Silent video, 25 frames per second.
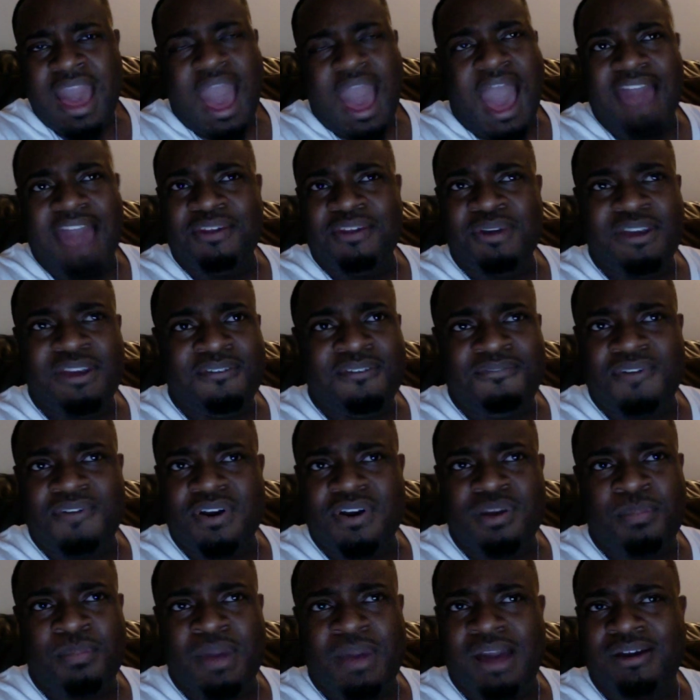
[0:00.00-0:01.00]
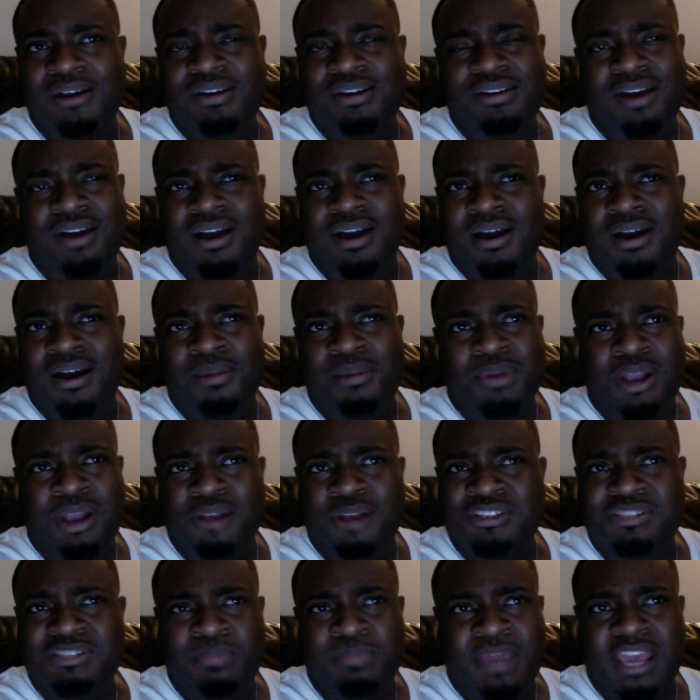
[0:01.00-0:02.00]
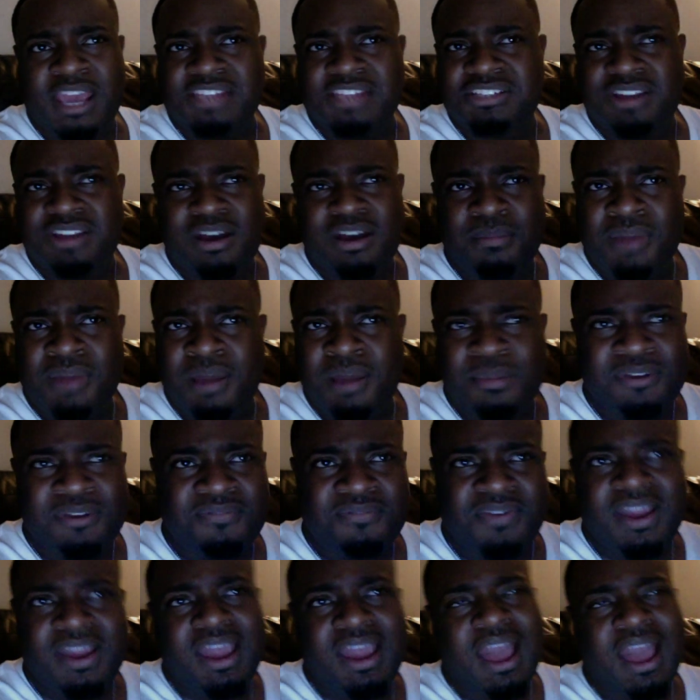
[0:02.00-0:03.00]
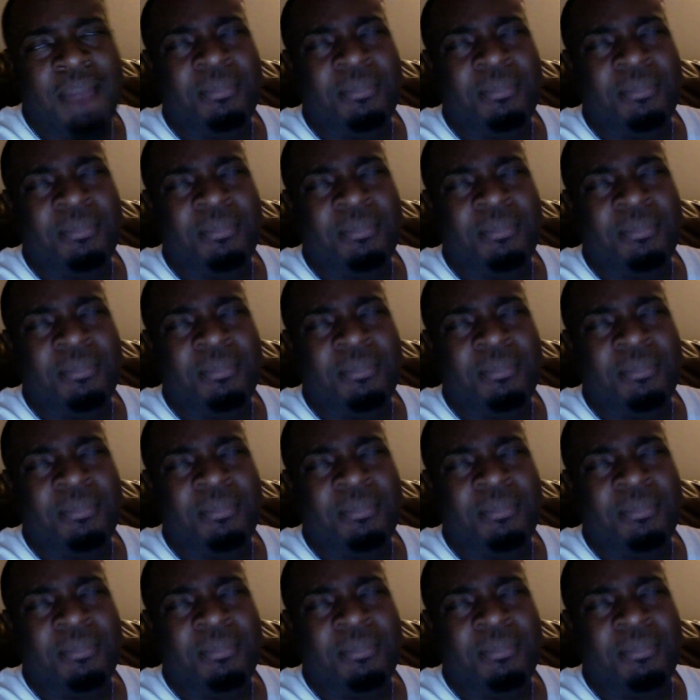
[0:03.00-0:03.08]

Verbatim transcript: I don't give a fuck about um, Kirk smashing her mom in the face.